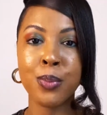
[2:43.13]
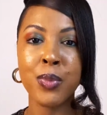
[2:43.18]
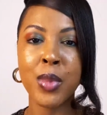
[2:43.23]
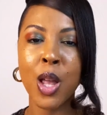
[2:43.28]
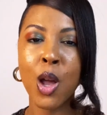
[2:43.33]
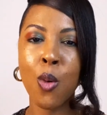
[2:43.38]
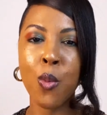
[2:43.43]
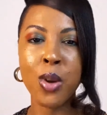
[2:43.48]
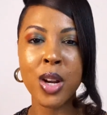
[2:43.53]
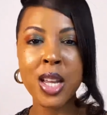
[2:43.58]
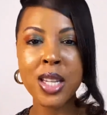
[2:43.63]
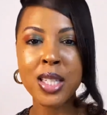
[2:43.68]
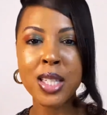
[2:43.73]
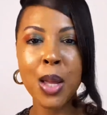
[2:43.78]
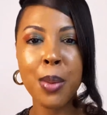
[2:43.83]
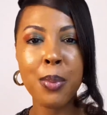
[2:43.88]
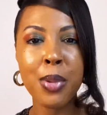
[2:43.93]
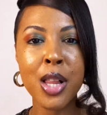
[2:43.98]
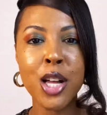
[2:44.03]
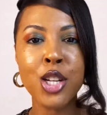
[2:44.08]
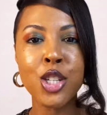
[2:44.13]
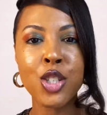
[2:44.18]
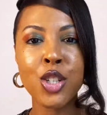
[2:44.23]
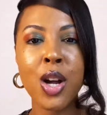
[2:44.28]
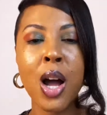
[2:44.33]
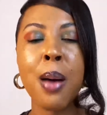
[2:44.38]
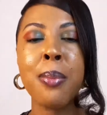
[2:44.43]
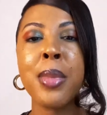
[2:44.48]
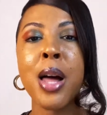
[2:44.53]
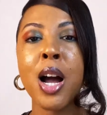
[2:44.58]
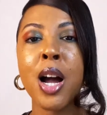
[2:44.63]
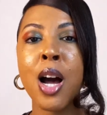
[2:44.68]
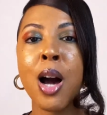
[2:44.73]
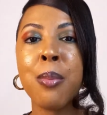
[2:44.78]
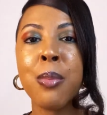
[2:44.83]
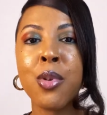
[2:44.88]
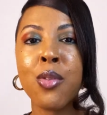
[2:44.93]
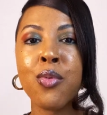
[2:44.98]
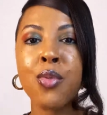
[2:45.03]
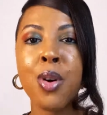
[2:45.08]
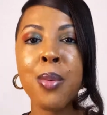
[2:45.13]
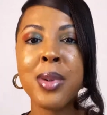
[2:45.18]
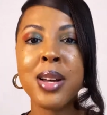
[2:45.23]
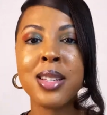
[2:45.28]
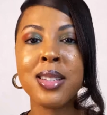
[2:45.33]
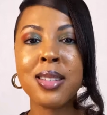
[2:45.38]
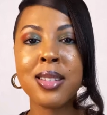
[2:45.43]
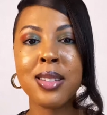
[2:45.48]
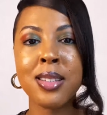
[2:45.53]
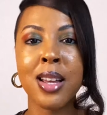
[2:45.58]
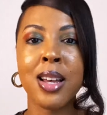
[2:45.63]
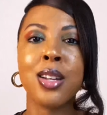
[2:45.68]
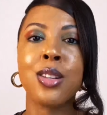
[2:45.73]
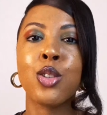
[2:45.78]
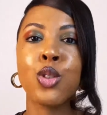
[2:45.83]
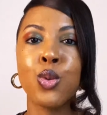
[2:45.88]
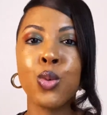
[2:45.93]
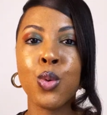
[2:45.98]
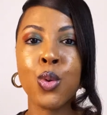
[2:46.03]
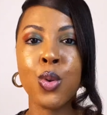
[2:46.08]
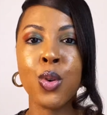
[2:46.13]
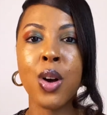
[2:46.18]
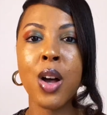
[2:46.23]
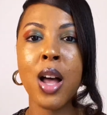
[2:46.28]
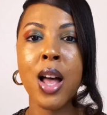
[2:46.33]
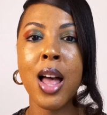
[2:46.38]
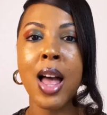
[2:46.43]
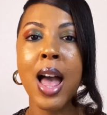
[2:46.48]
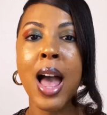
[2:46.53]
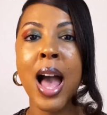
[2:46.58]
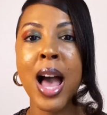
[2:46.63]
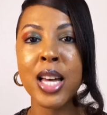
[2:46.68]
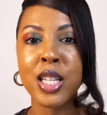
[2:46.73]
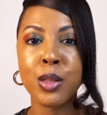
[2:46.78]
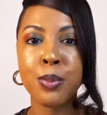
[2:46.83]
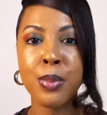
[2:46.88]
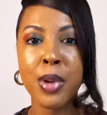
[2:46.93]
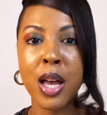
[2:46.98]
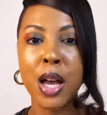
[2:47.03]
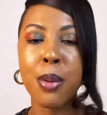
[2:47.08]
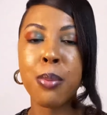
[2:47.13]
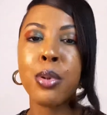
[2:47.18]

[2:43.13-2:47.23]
And when I say pleasure, I'm not coming from a sexual aspect.